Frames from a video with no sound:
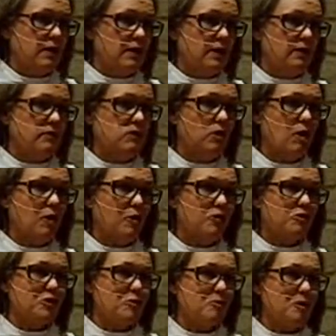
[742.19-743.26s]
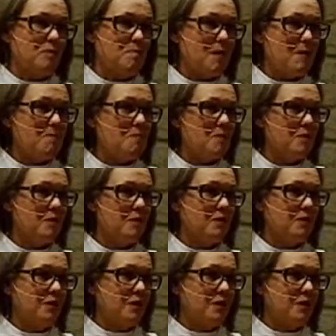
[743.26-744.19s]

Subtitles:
is to also remember